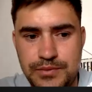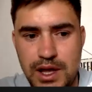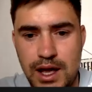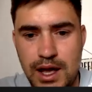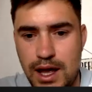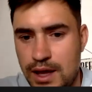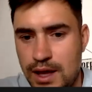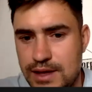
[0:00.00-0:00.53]

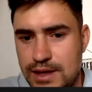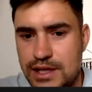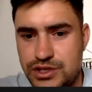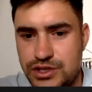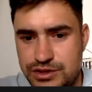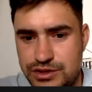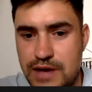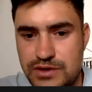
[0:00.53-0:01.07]
and that's
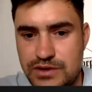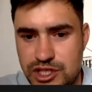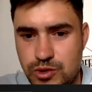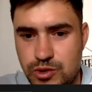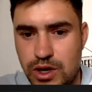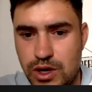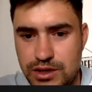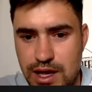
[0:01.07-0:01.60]
your 7
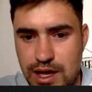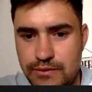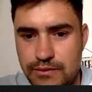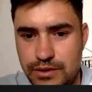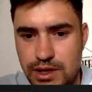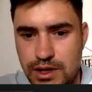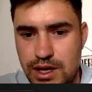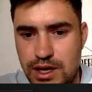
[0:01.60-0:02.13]
squad then for
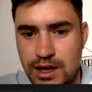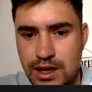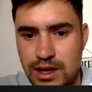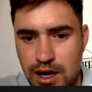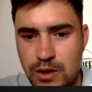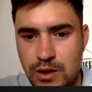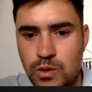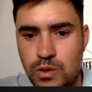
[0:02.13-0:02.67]
the year, and it
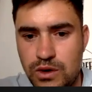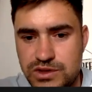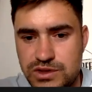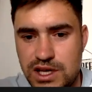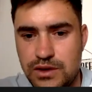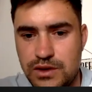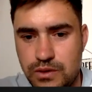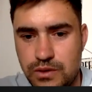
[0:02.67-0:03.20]
kind of
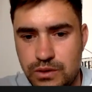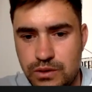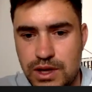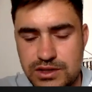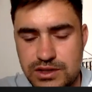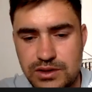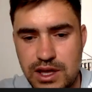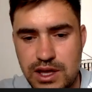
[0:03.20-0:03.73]
rotate through
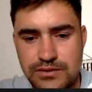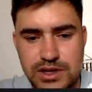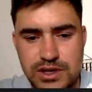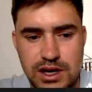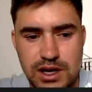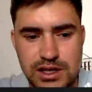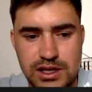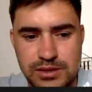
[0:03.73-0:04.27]
that. So it gives
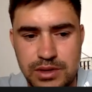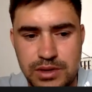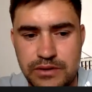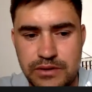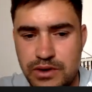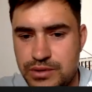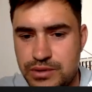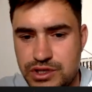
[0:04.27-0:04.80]
guys a bit of
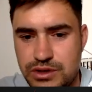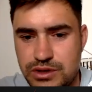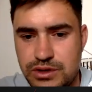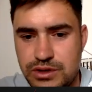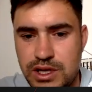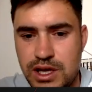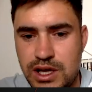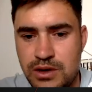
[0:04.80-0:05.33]
an
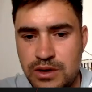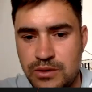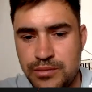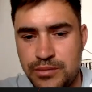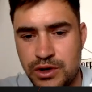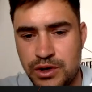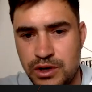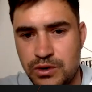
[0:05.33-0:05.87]
opportunity,
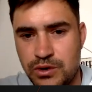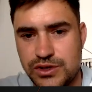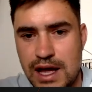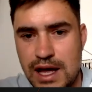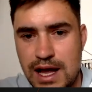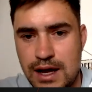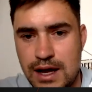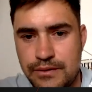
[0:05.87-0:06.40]
but you also
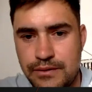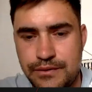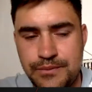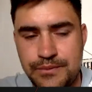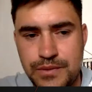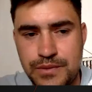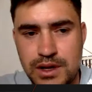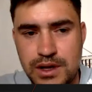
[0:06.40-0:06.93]
have,
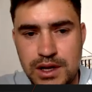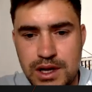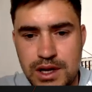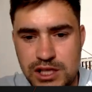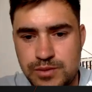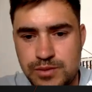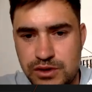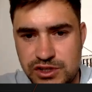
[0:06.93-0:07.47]

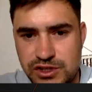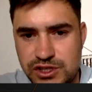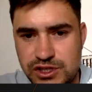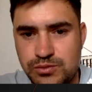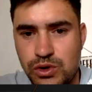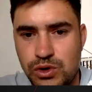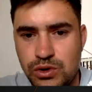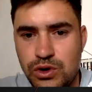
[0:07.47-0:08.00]
I suppose, a
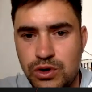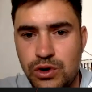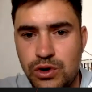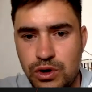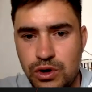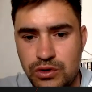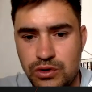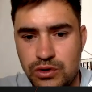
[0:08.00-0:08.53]
small
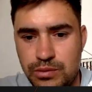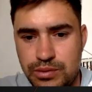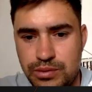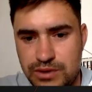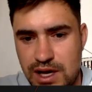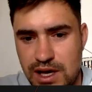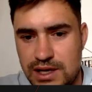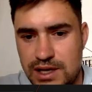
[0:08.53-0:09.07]
core group
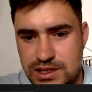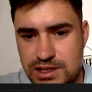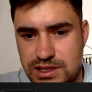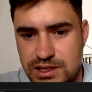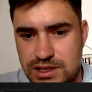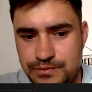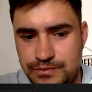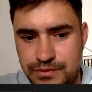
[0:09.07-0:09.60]

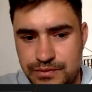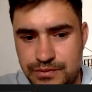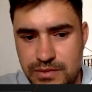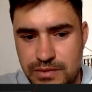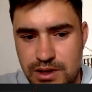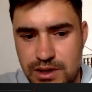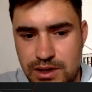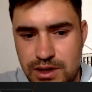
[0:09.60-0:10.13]
that's
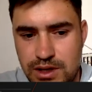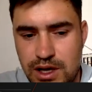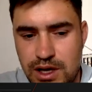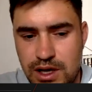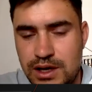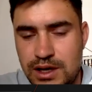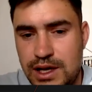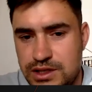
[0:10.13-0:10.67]

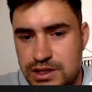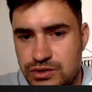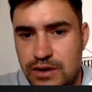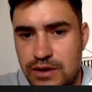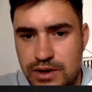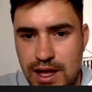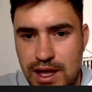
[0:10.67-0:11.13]
I need to drive